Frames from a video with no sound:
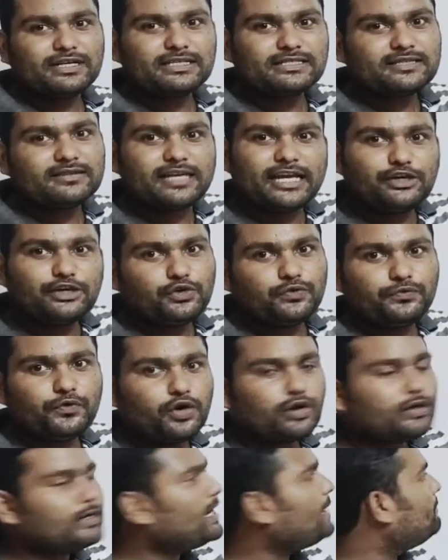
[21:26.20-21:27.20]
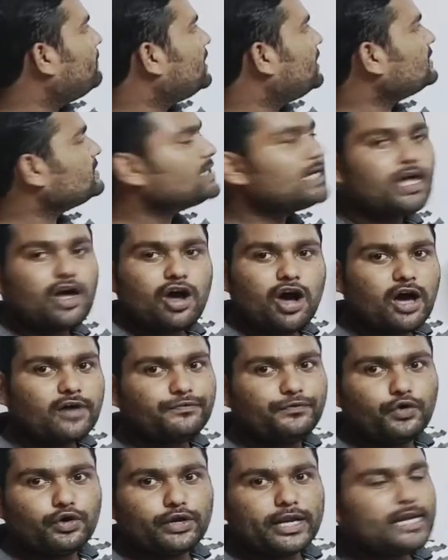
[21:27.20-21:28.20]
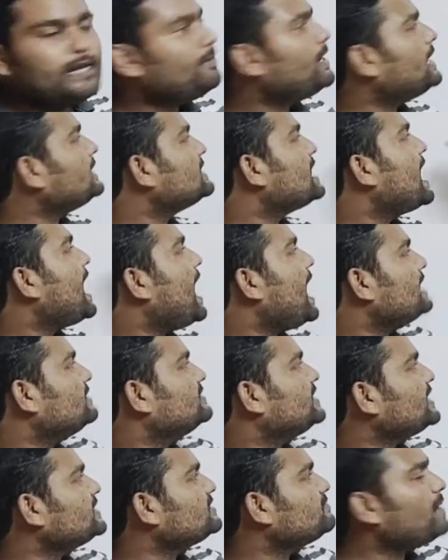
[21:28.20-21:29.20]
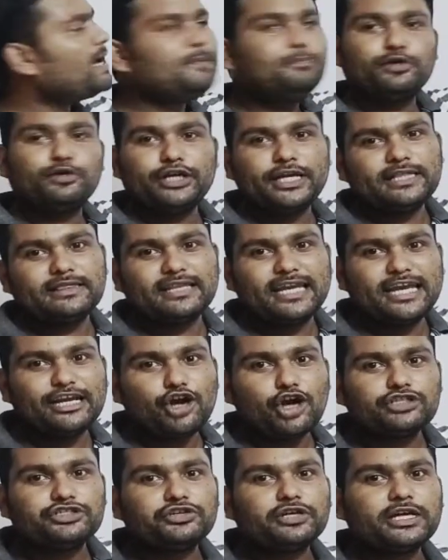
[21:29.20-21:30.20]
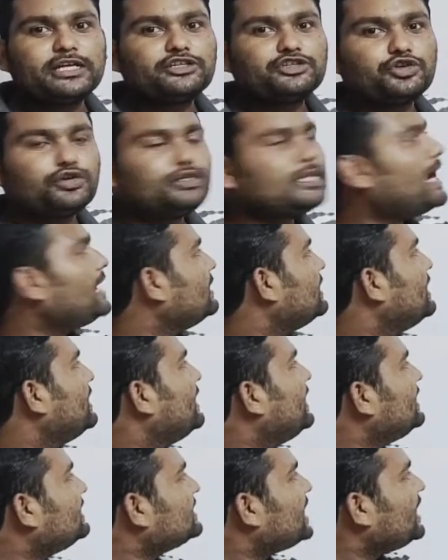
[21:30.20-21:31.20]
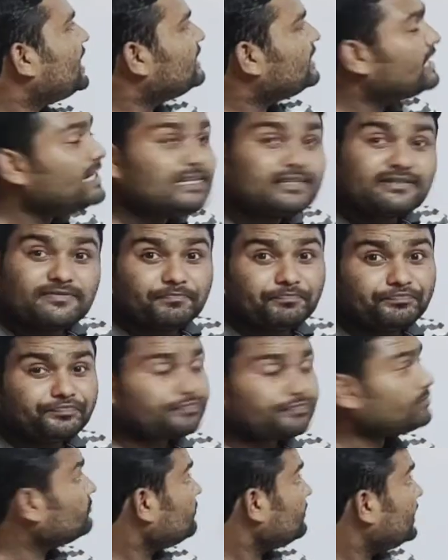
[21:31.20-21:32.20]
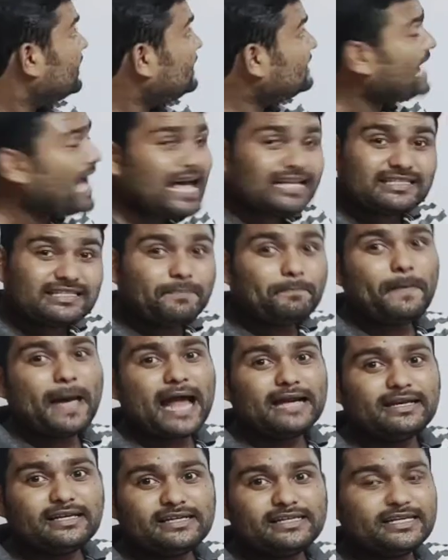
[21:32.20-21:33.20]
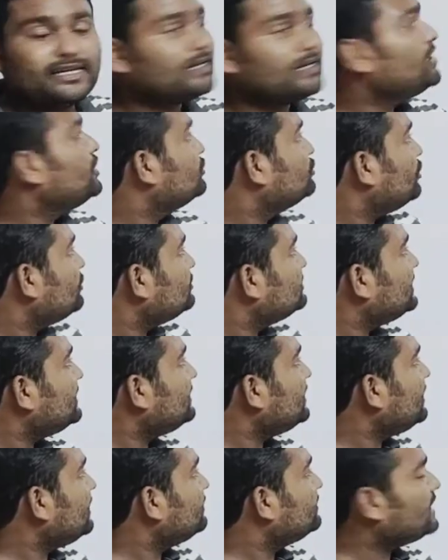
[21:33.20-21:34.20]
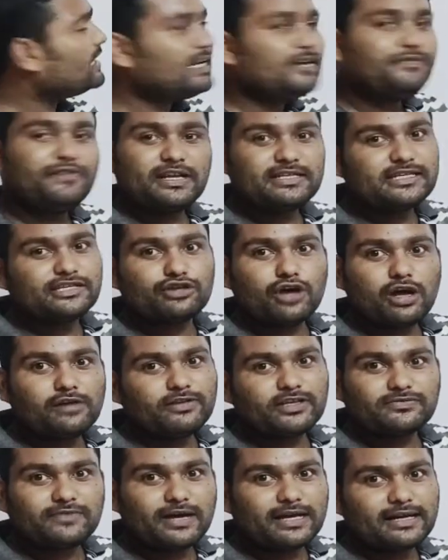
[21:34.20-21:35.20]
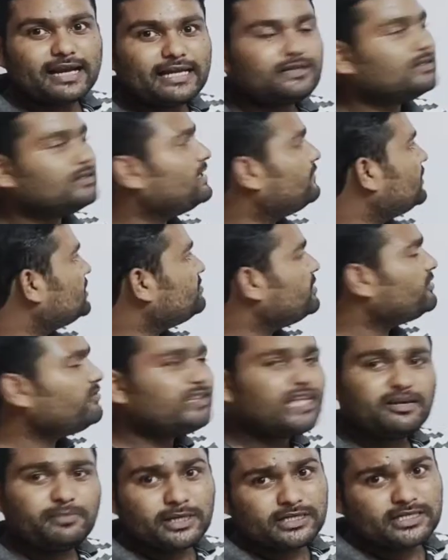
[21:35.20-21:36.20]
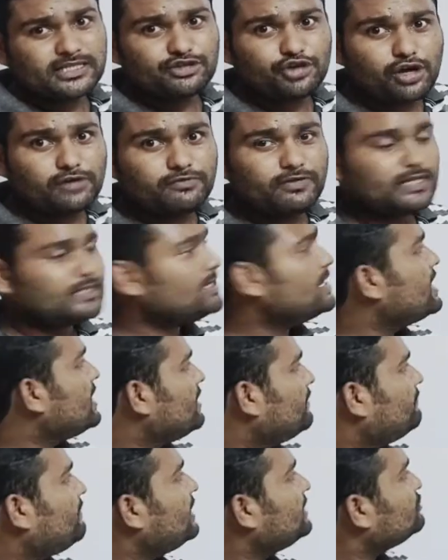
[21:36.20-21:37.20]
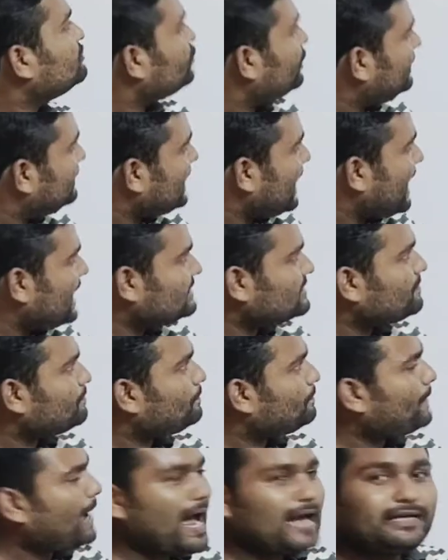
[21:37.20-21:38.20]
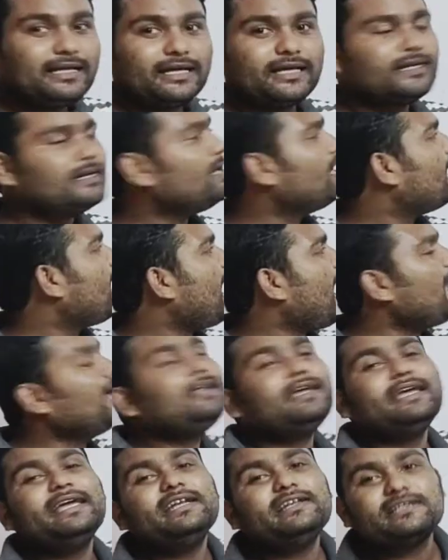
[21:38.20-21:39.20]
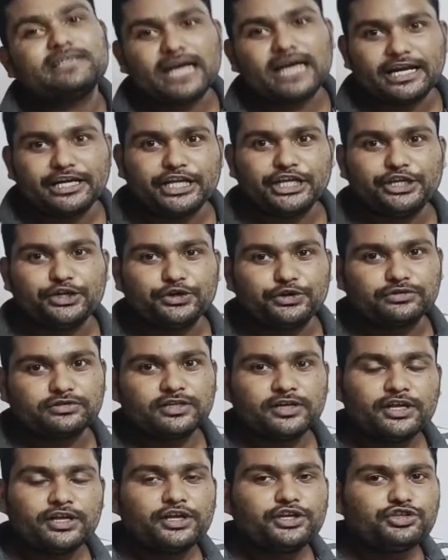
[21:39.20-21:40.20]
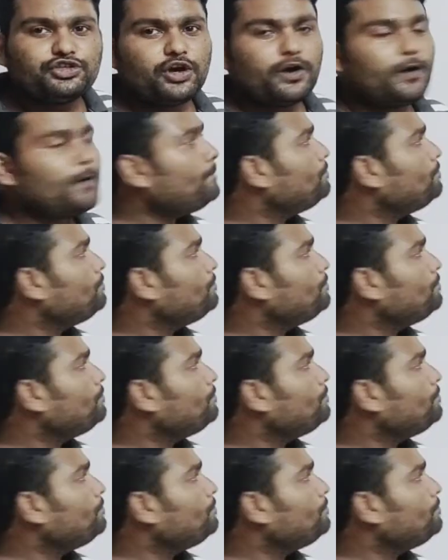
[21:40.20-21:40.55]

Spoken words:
3 to 4 numbers or 4 elements, and just by putting 3 dots, you can show that it has a pattern here. So see here, the difference is always 1, right? Difference between the elements is always 1. So it has a pattern and it continues. So